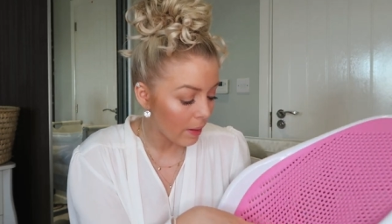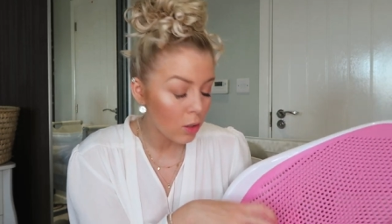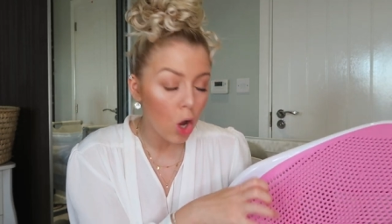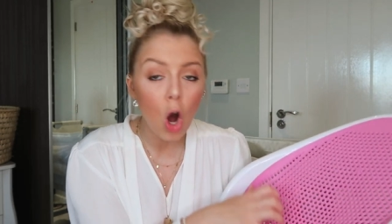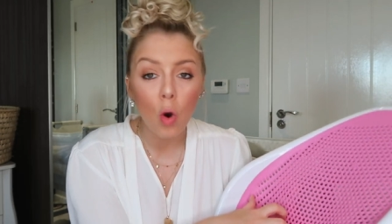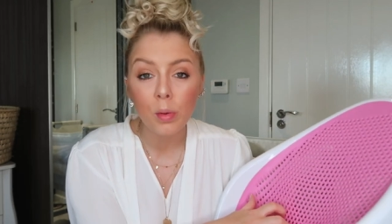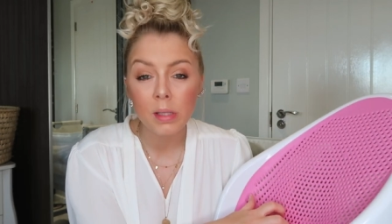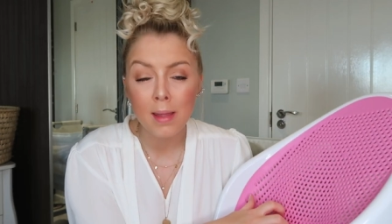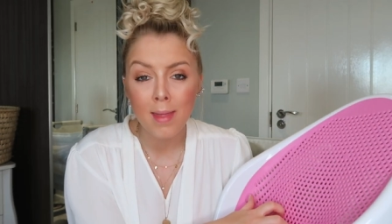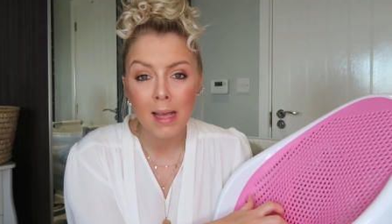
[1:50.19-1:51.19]
It's got holes
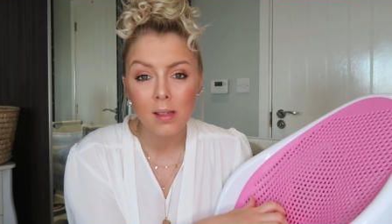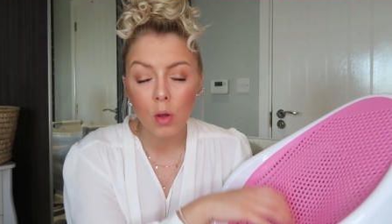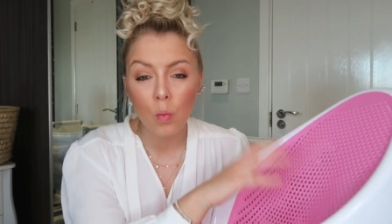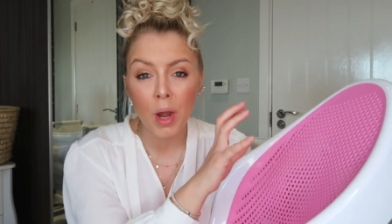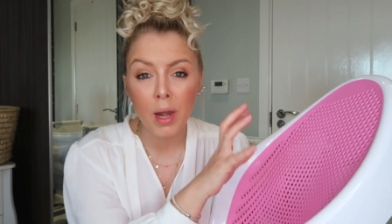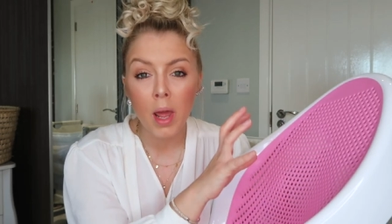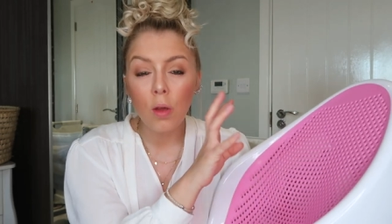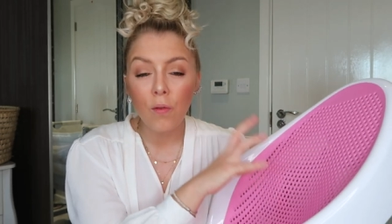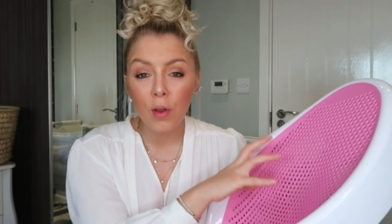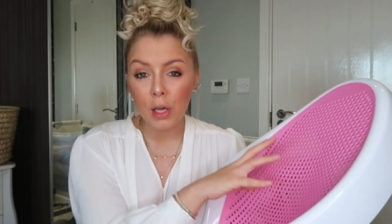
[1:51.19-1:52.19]
in there so when
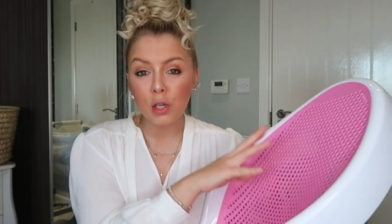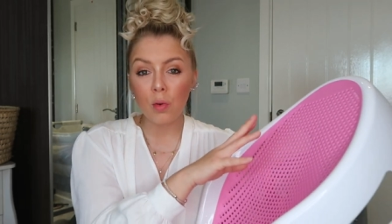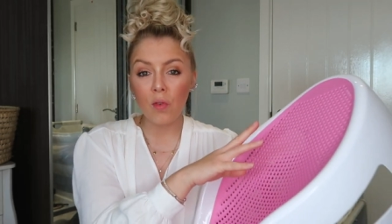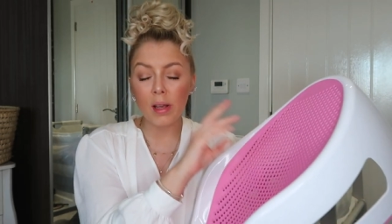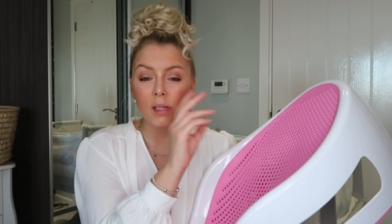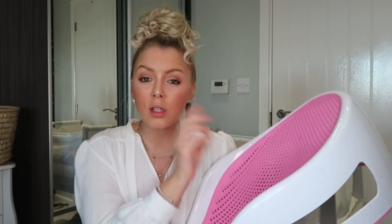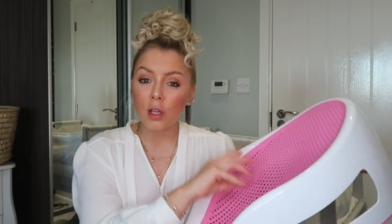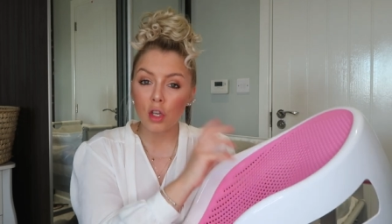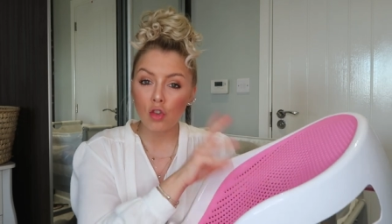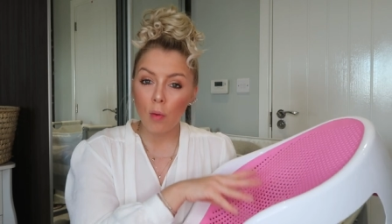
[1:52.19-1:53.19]
you finished with it it's just
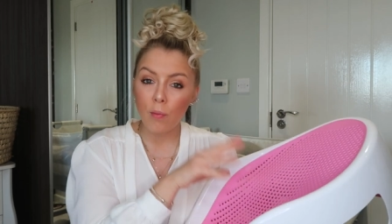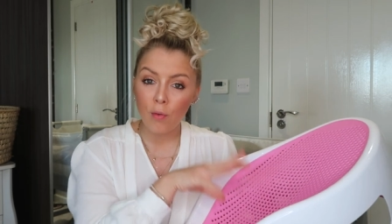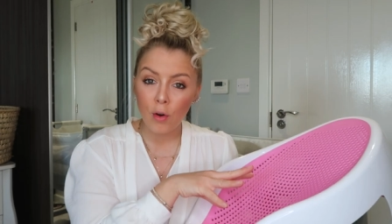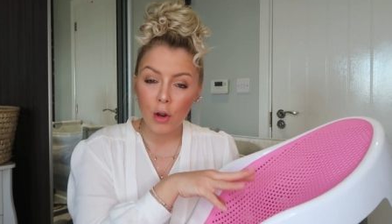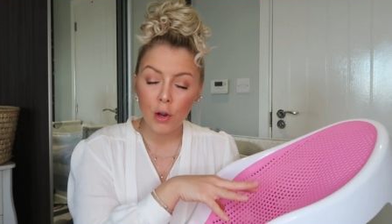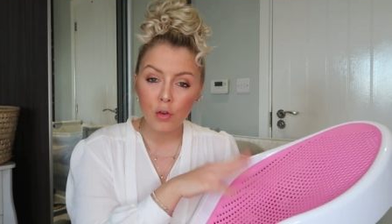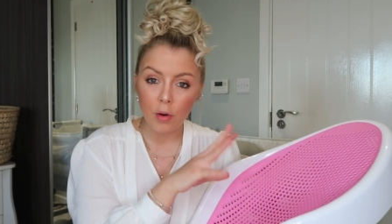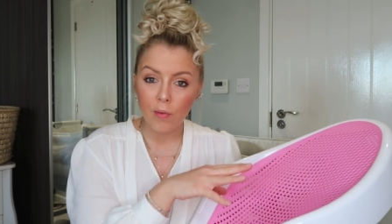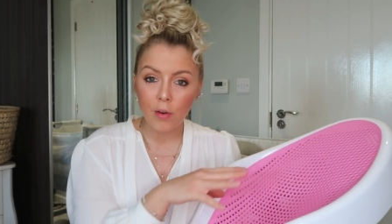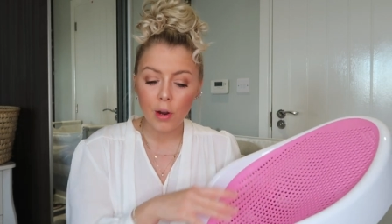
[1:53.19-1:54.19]
going to drop through,
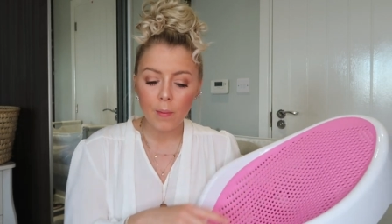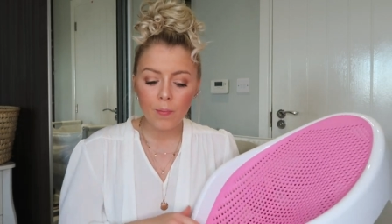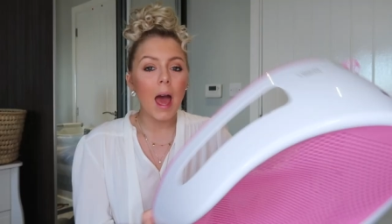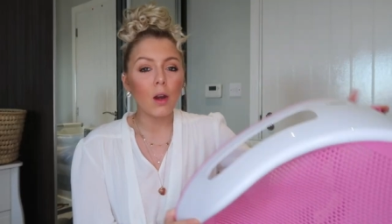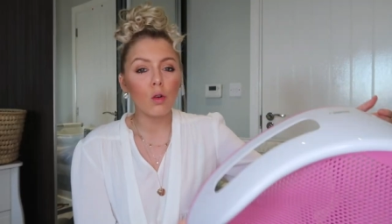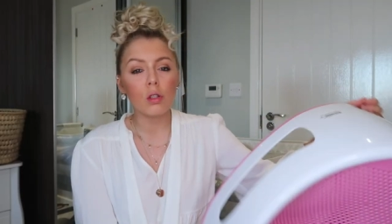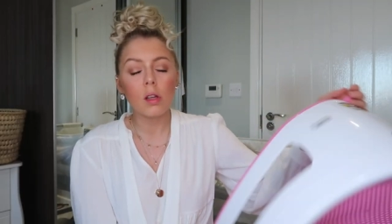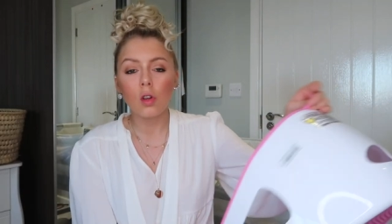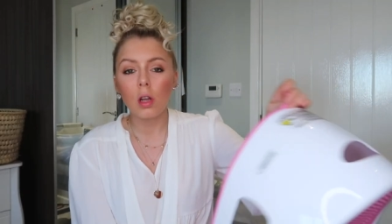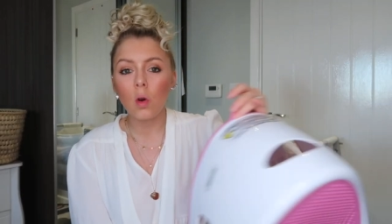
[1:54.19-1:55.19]
drip through and also
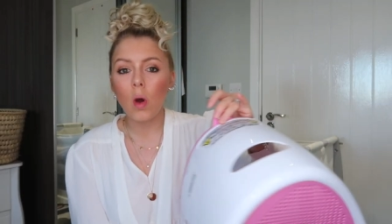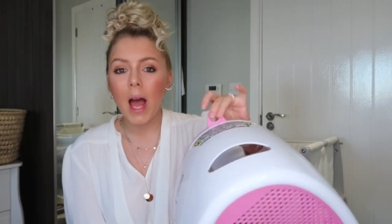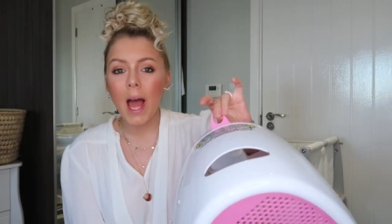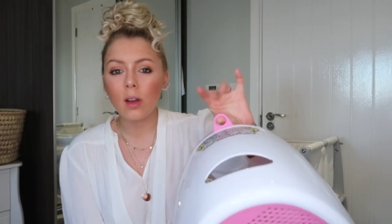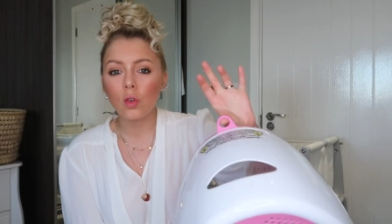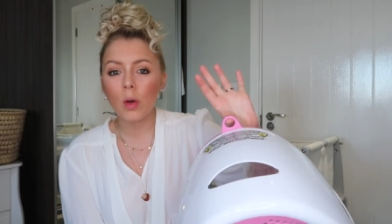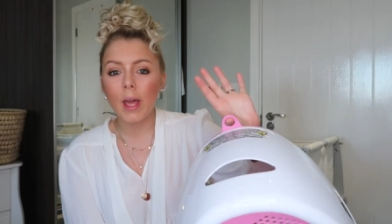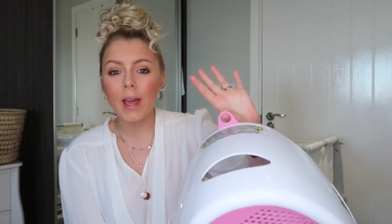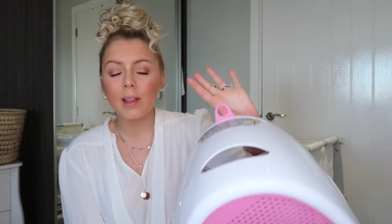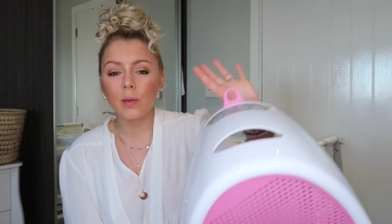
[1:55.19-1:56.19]
it's got a little handle
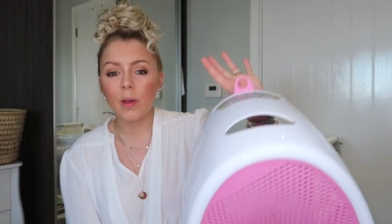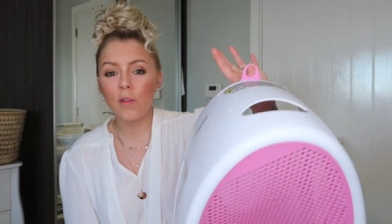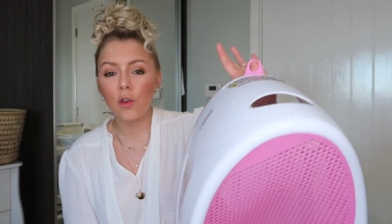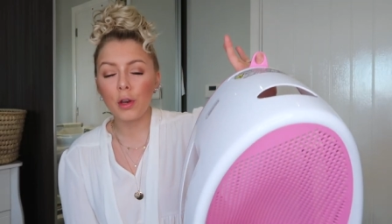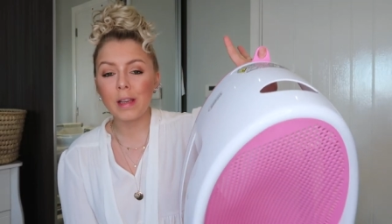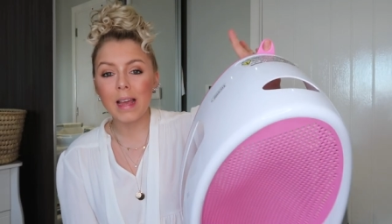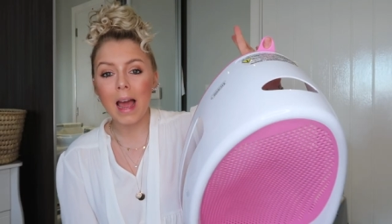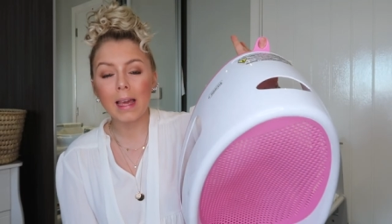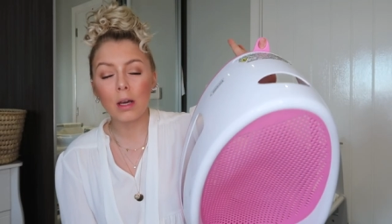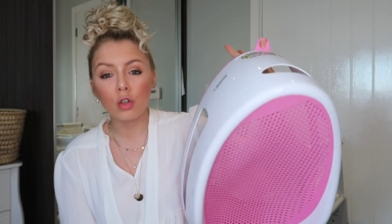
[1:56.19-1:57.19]
here so if you need to
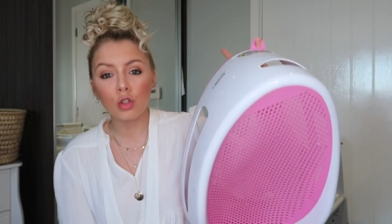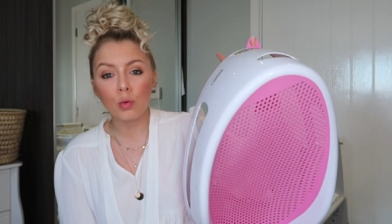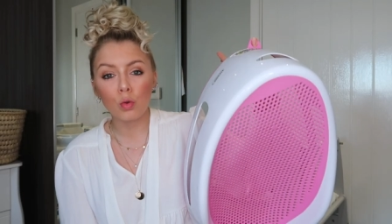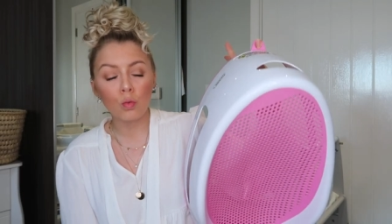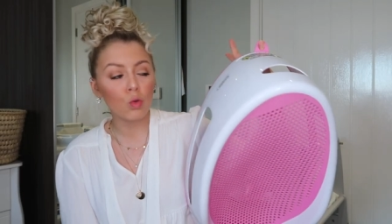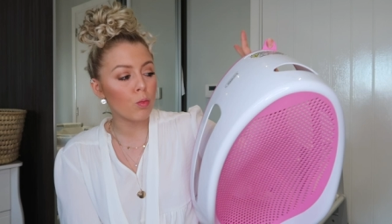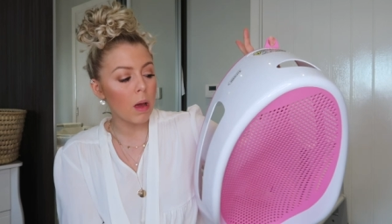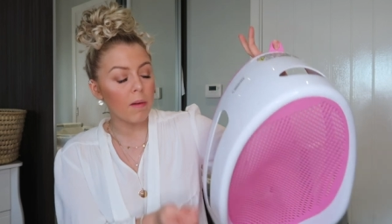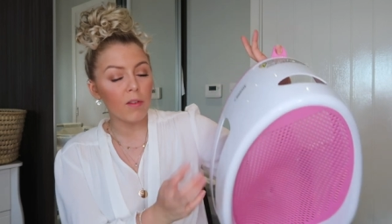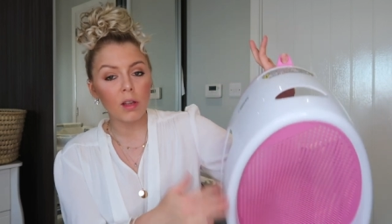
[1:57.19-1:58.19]
hang it onto a wall
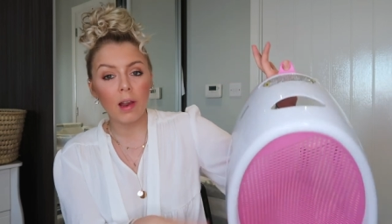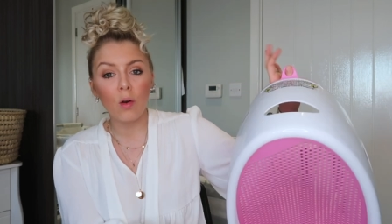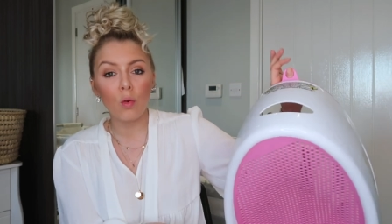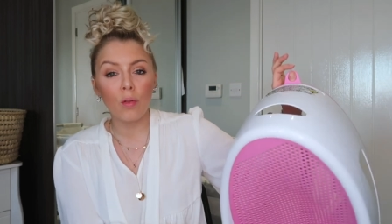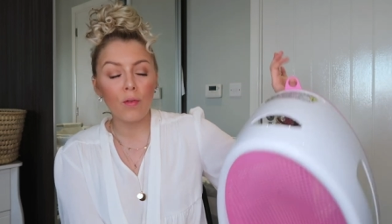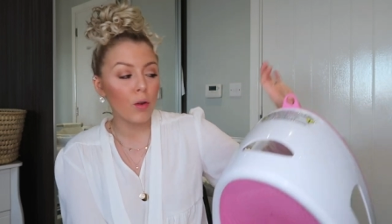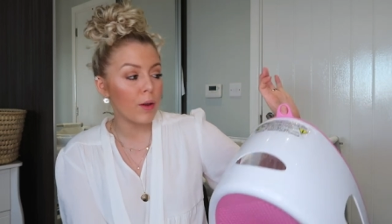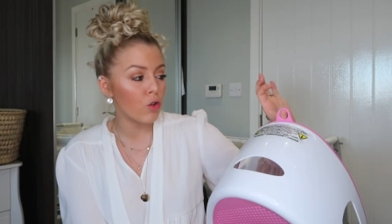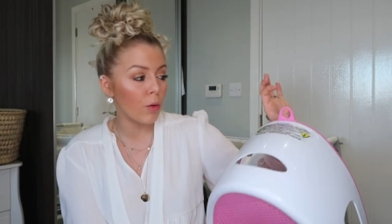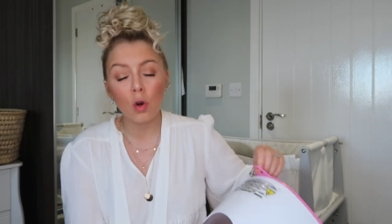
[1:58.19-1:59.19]
maybe to let all the
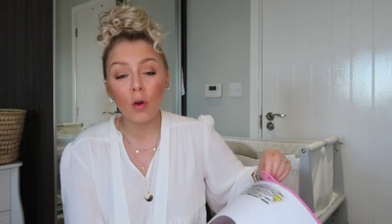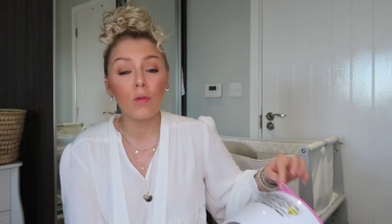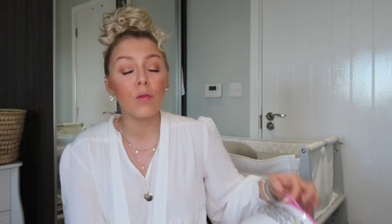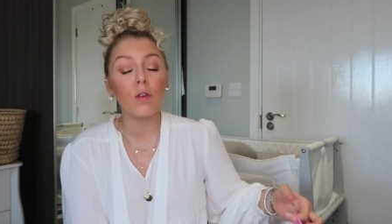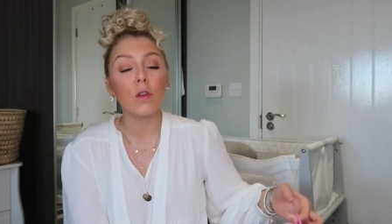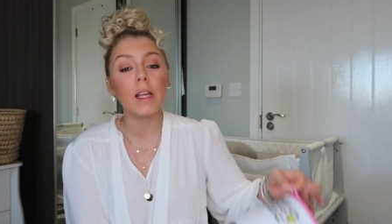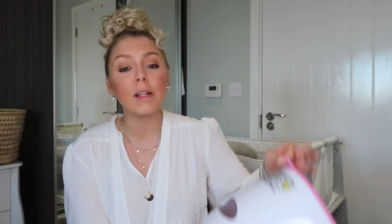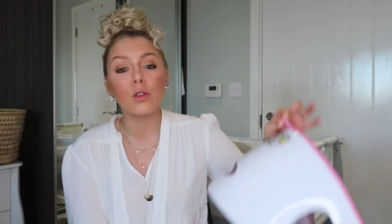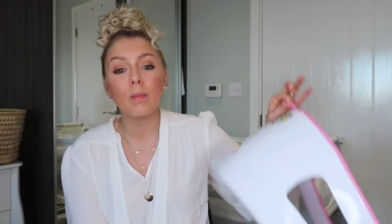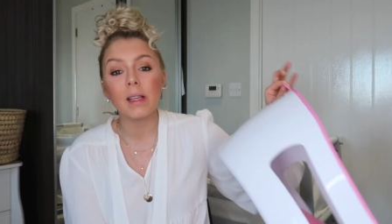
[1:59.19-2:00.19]
fluid drip or if you
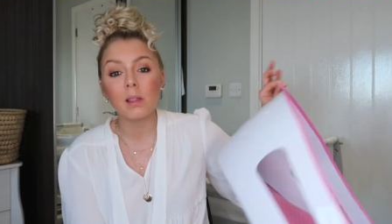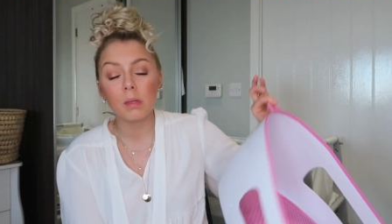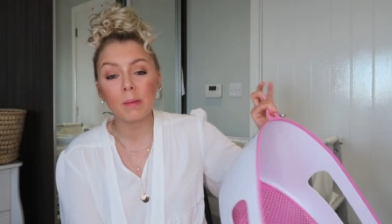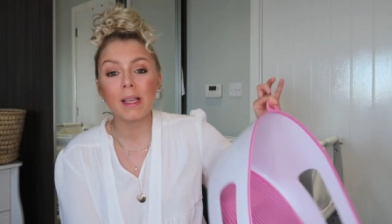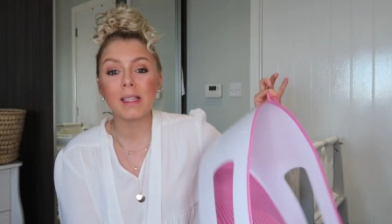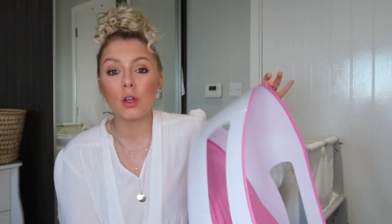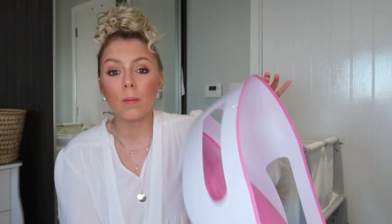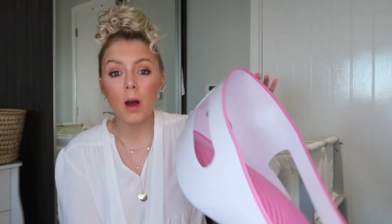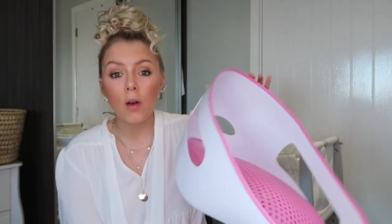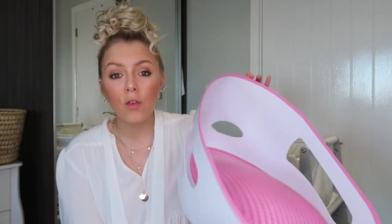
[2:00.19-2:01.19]
need to make some space in your
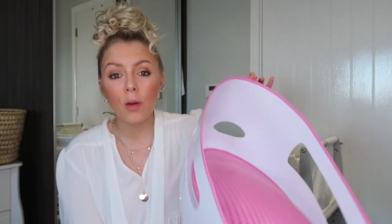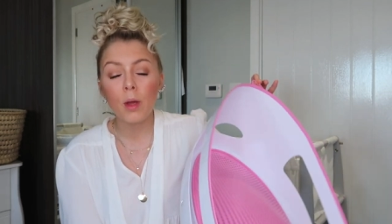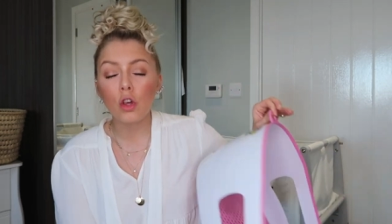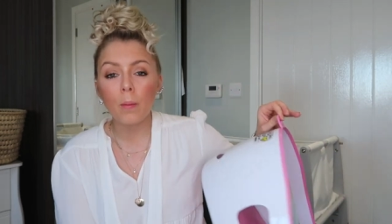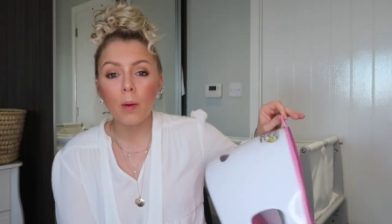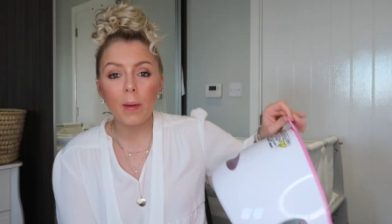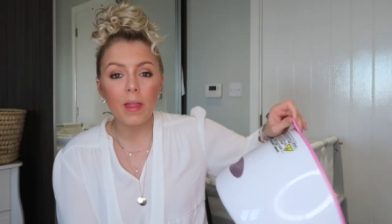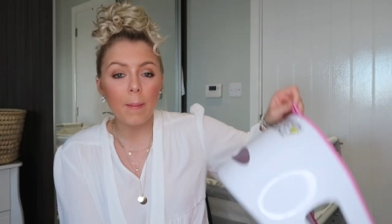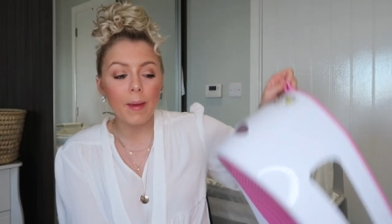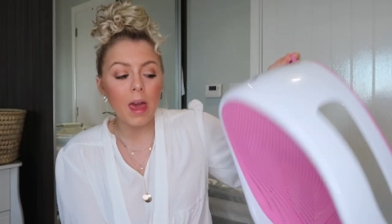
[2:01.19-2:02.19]
bathroom you can pop it
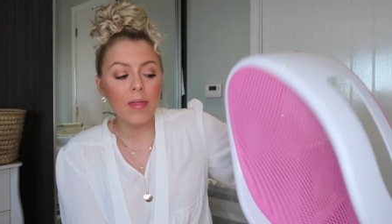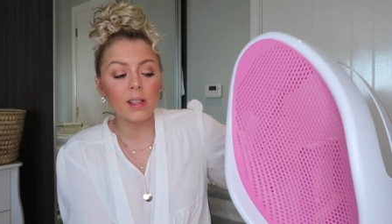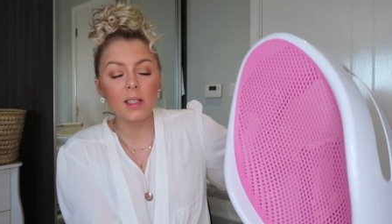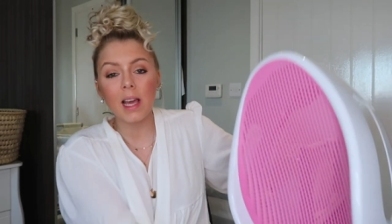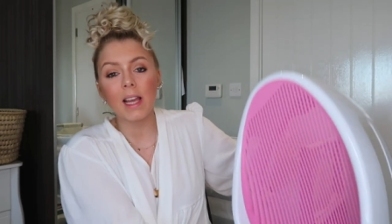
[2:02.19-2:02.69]
there but yeah this is